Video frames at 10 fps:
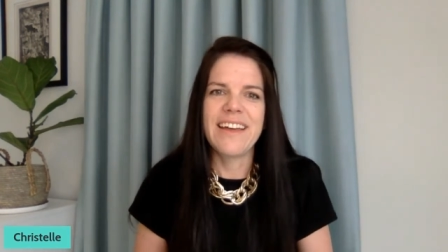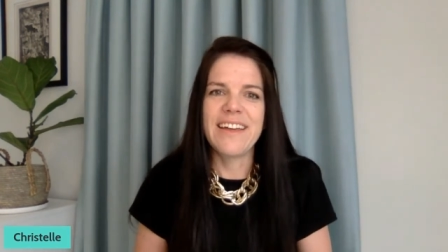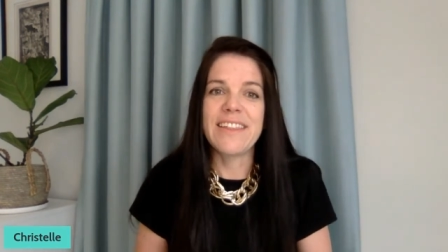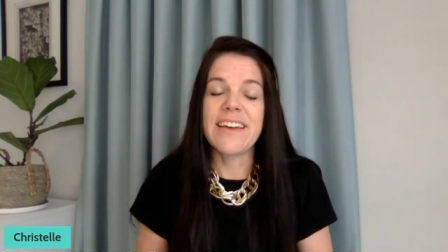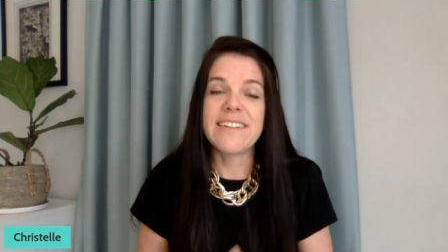
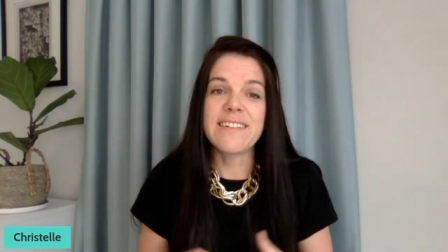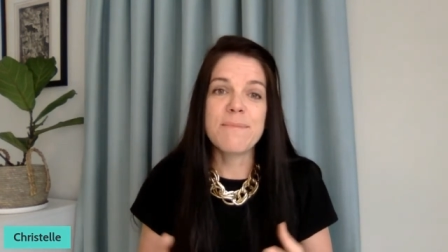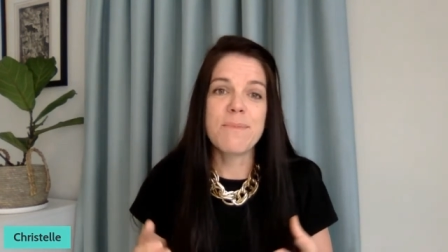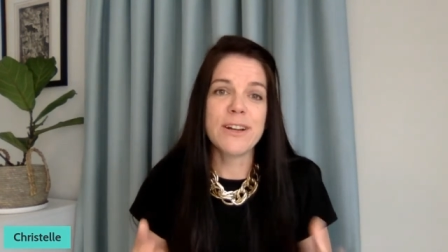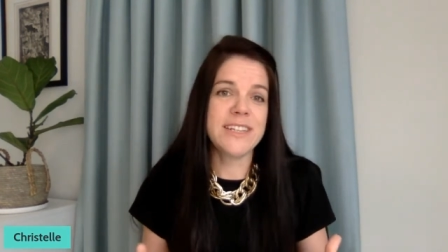Uh, they did
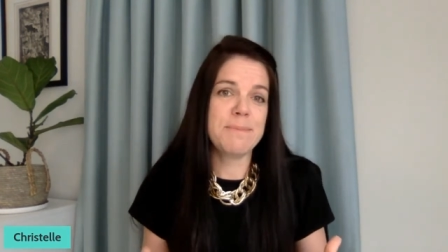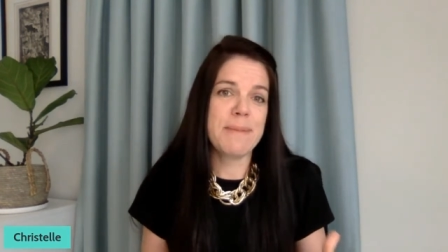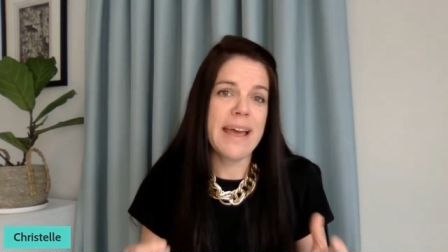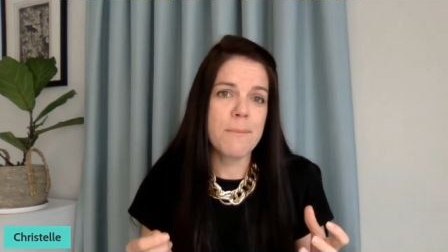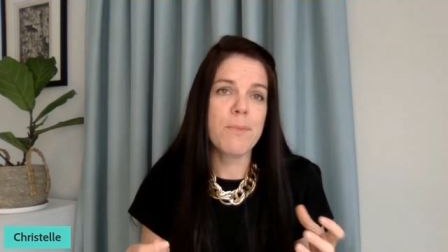a potty,
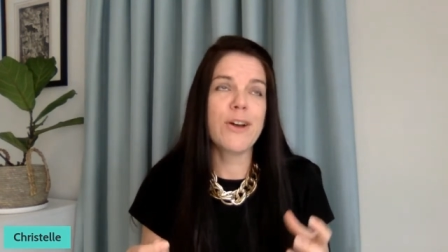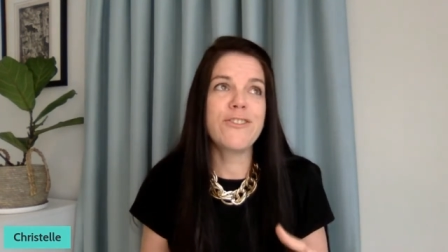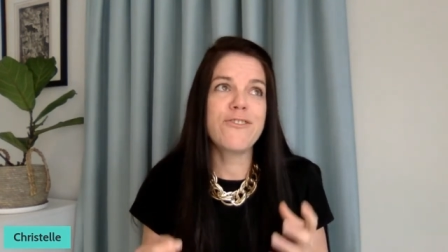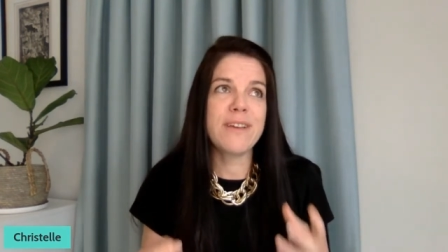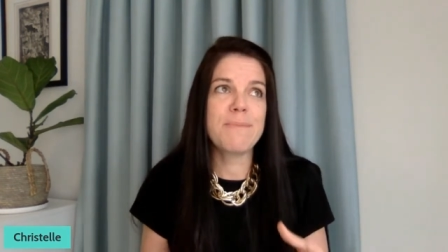
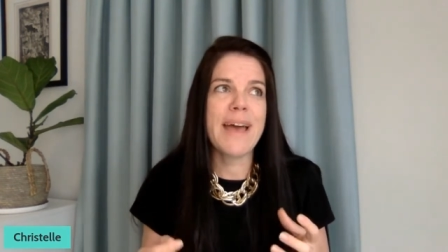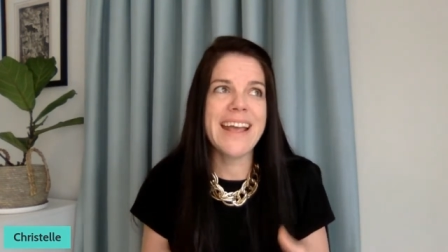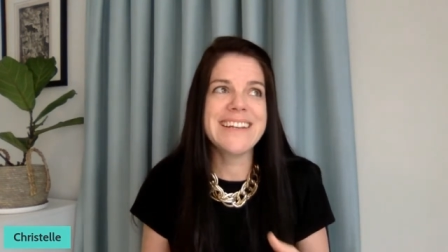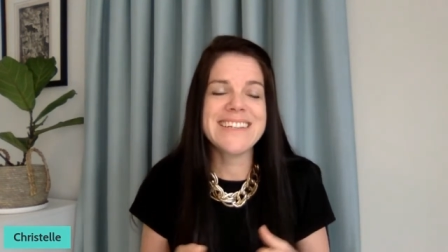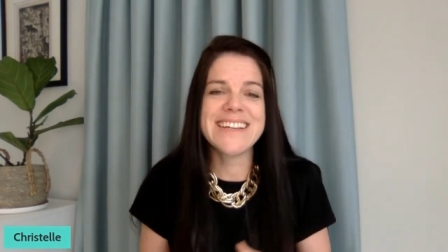pottery
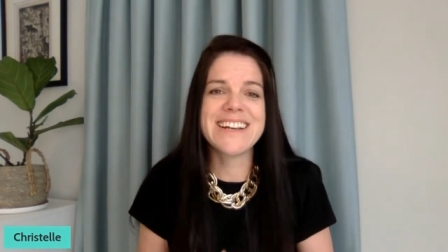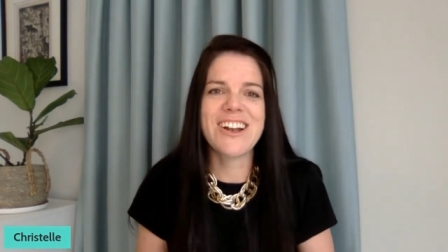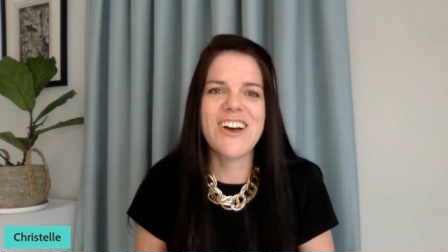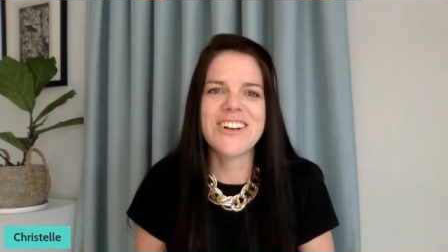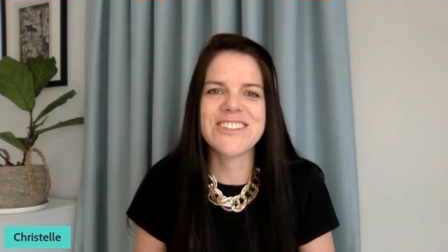painting
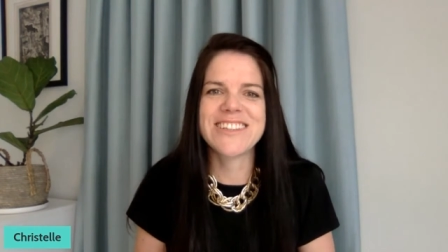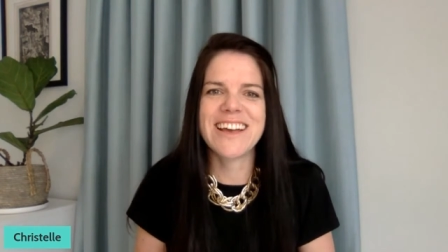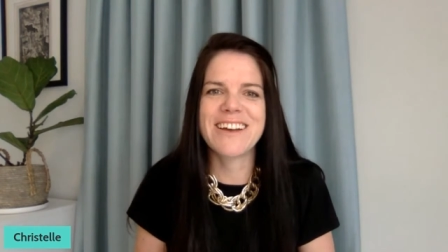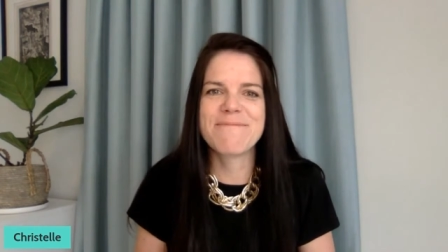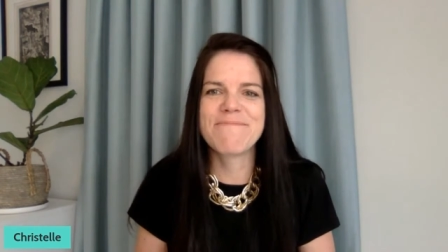class
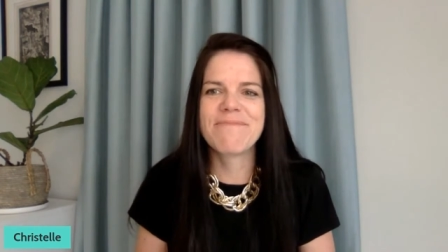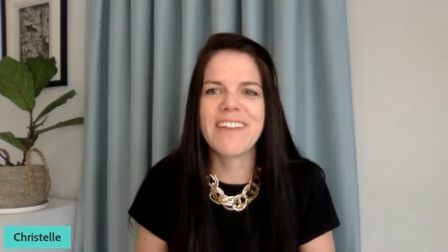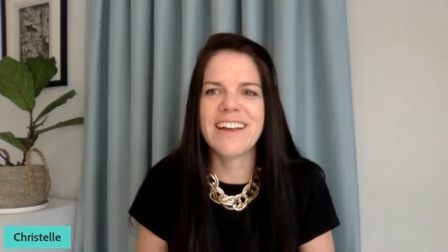um,